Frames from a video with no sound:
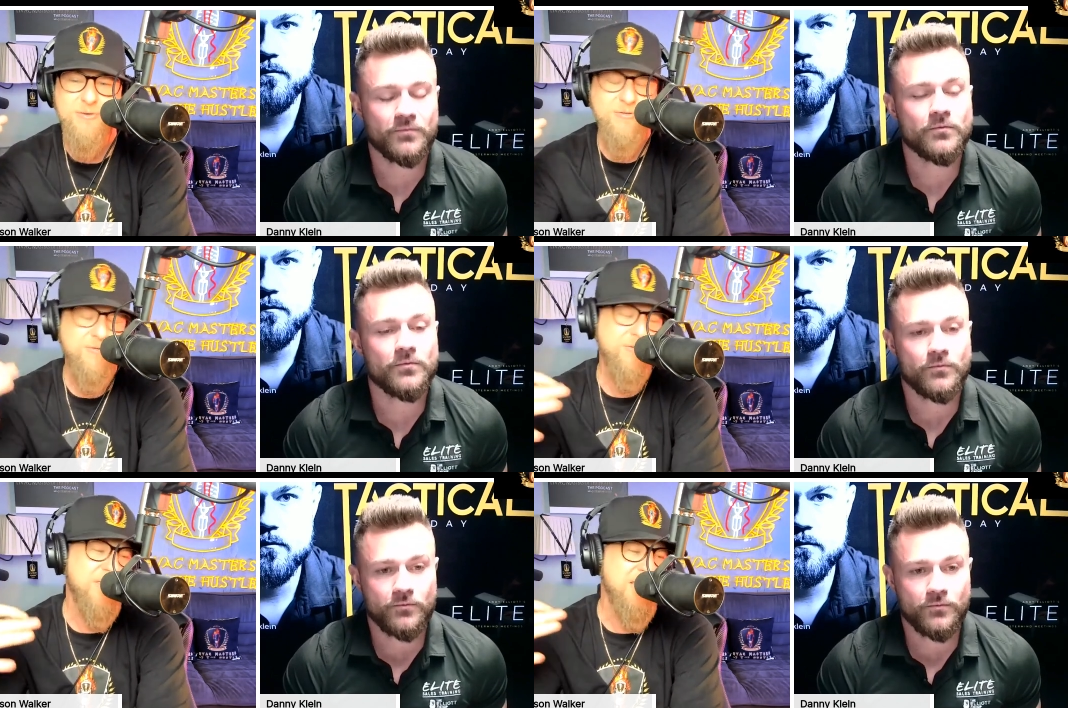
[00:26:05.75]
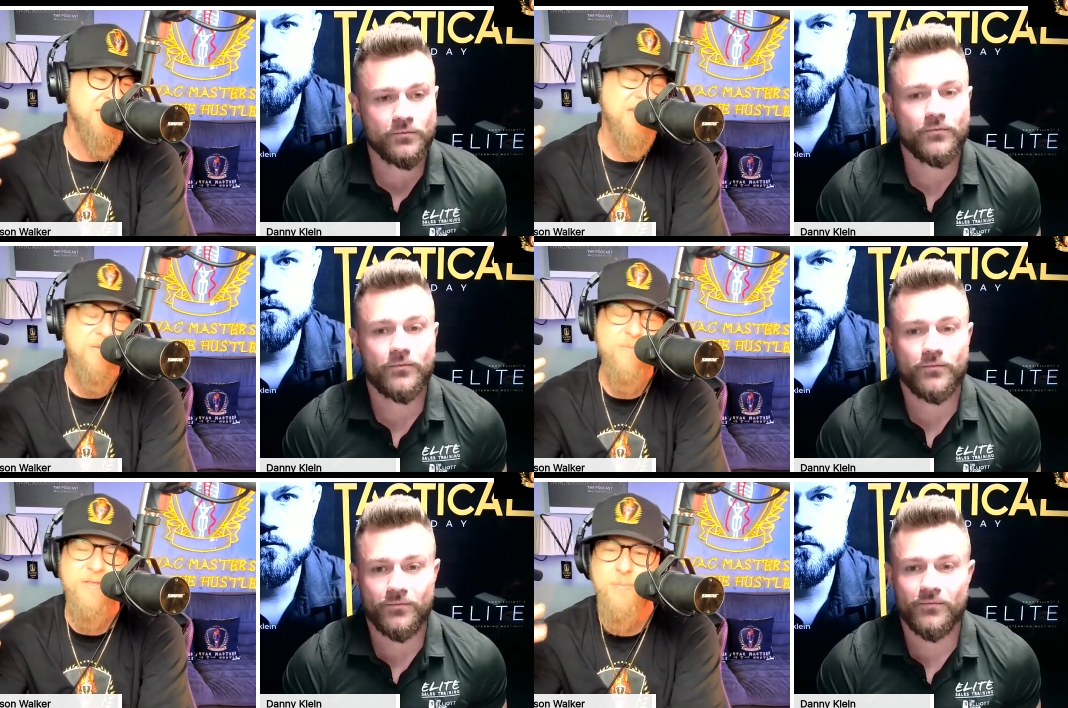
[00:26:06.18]
Speaker 1: You think he'd
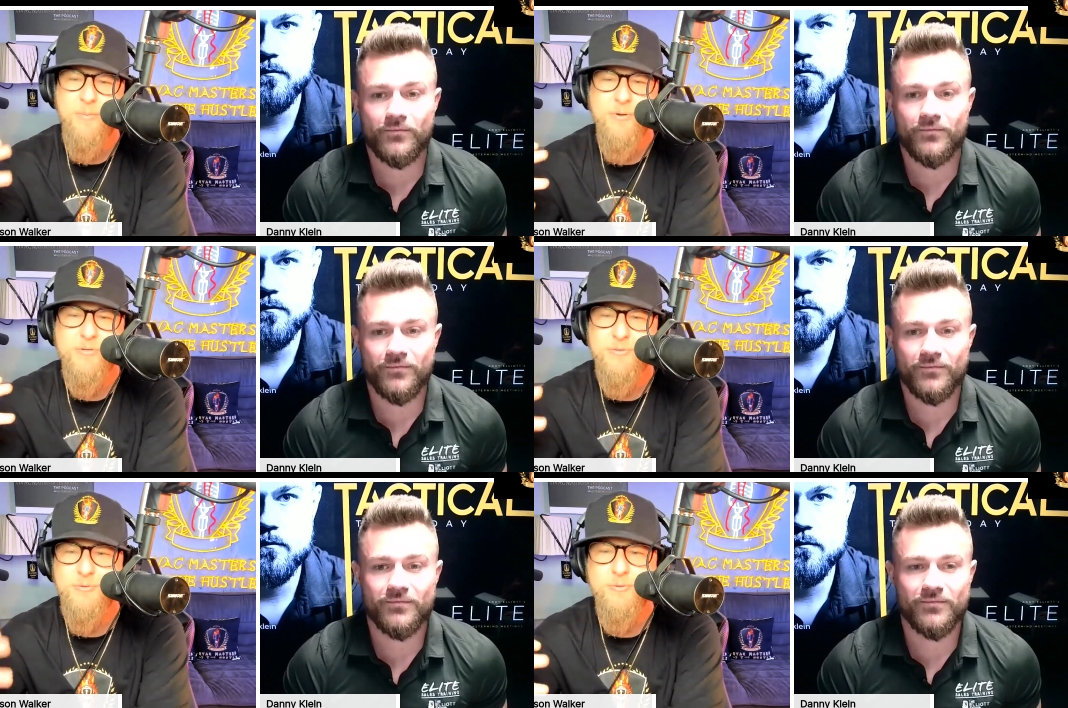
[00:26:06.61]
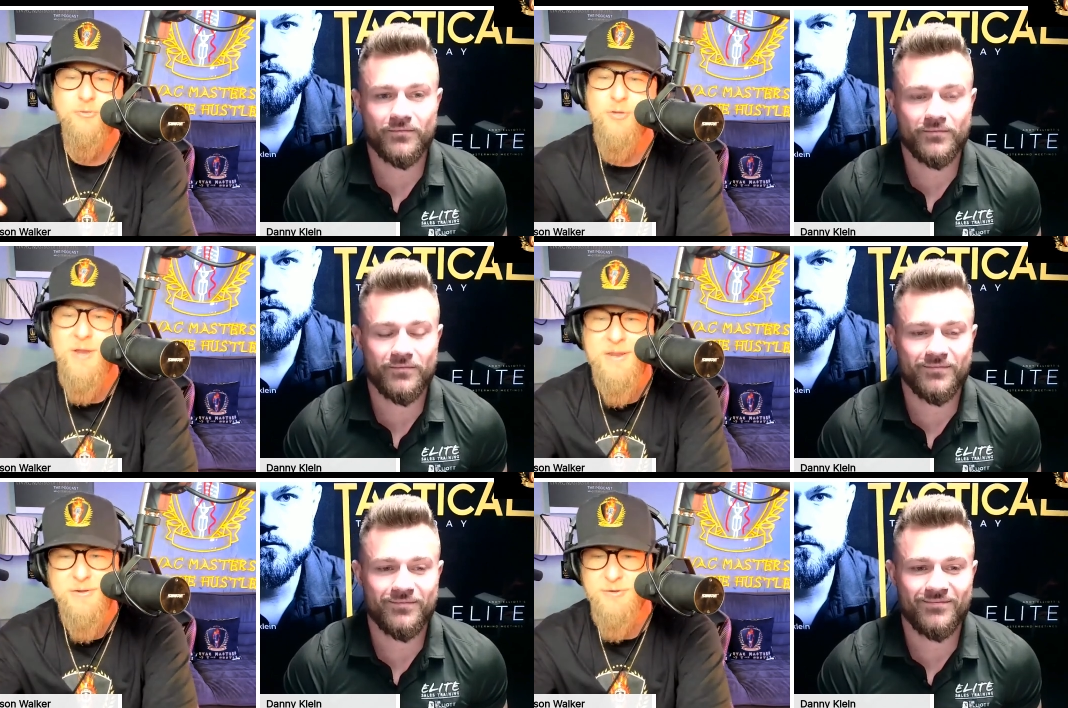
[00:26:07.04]
be a personal
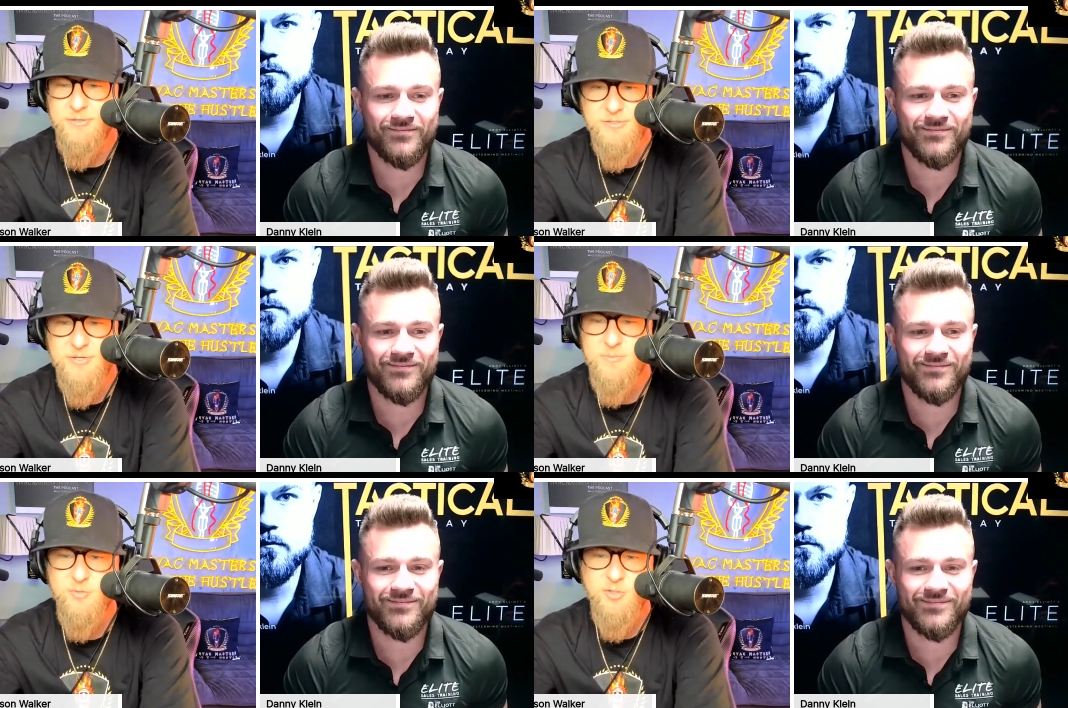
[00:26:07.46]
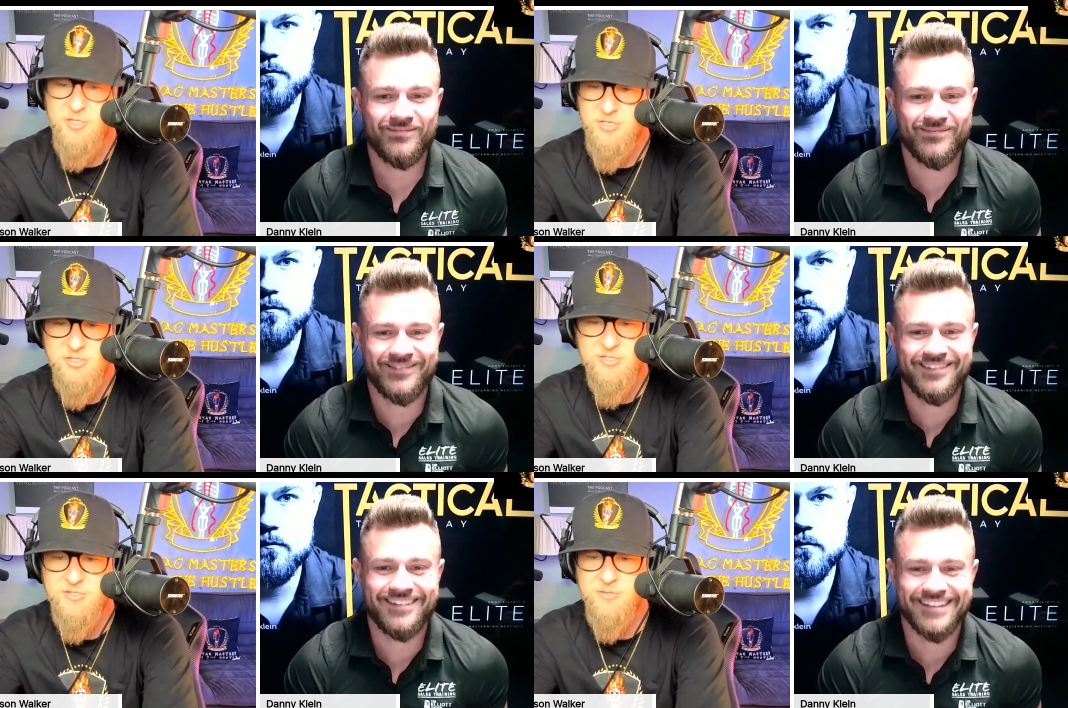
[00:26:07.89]
trainer or some shit
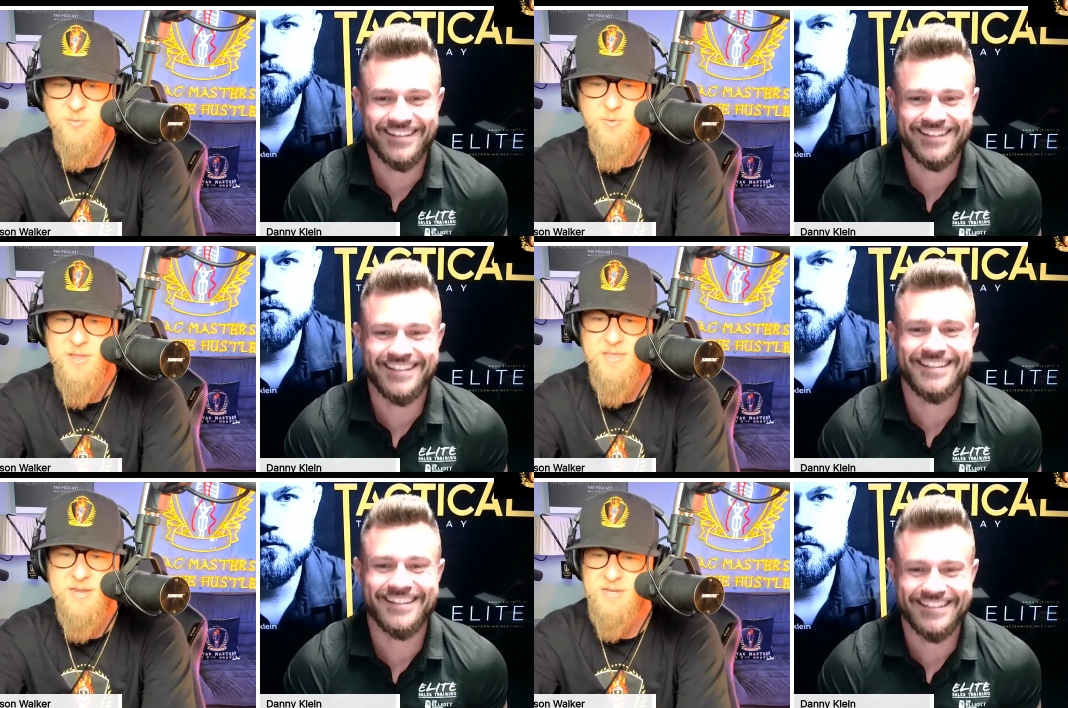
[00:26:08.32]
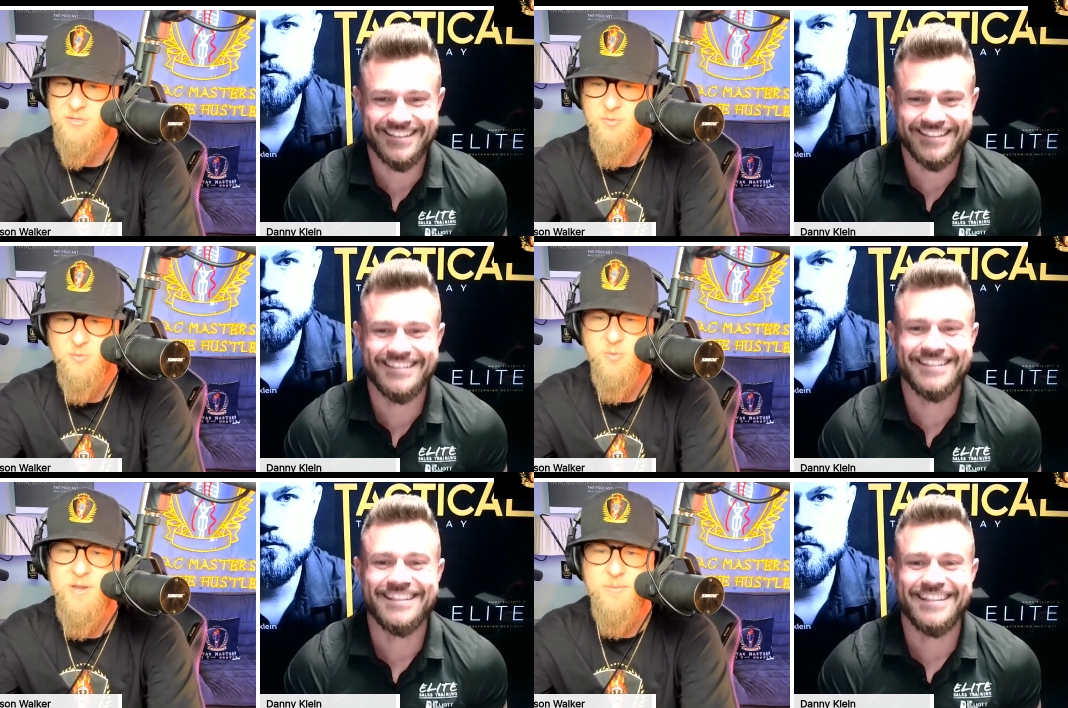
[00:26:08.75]
just the way that he's
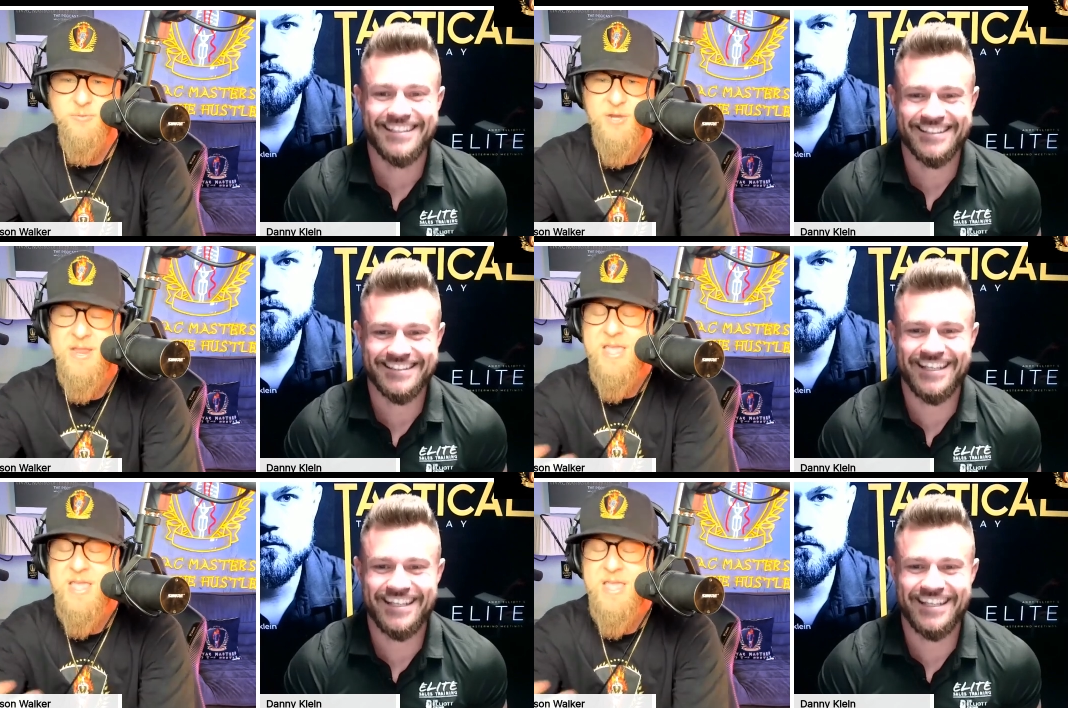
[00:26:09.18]
ripped, right?